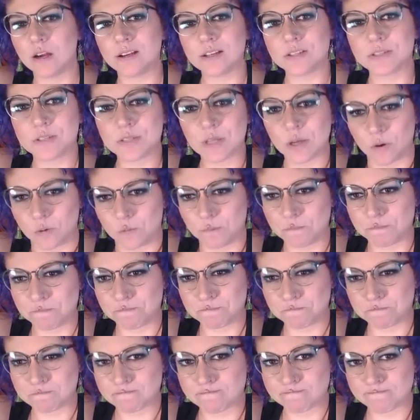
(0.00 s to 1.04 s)
So,
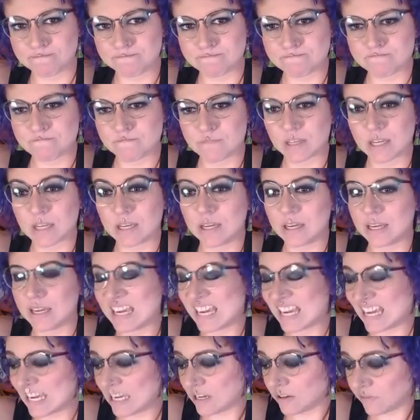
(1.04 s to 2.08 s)

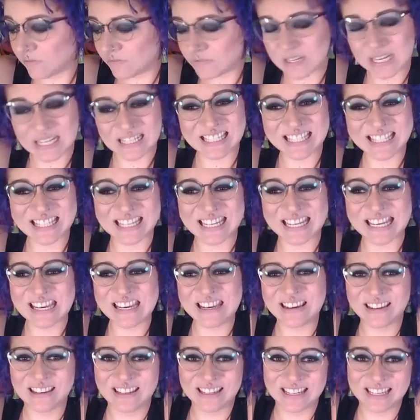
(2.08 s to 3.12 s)
if
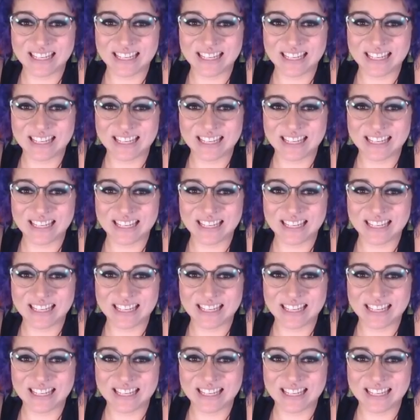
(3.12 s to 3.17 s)
density